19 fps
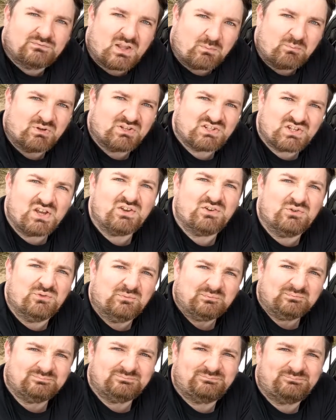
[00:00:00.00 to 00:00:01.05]
Number 2,
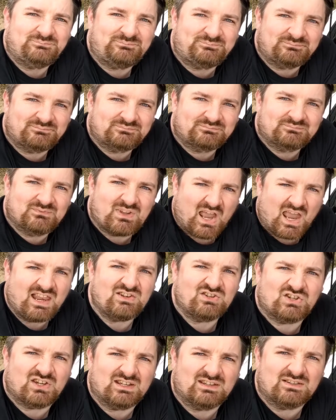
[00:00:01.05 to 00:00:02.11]

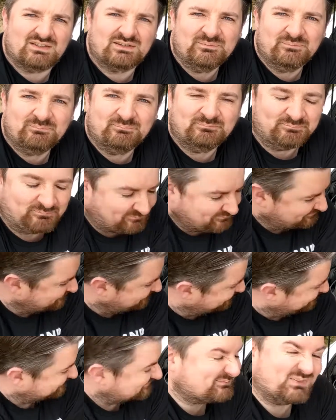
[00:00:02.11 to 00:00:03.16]
engines.
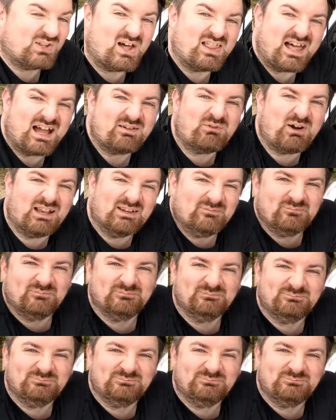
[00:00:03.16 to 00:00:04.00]
Like that one.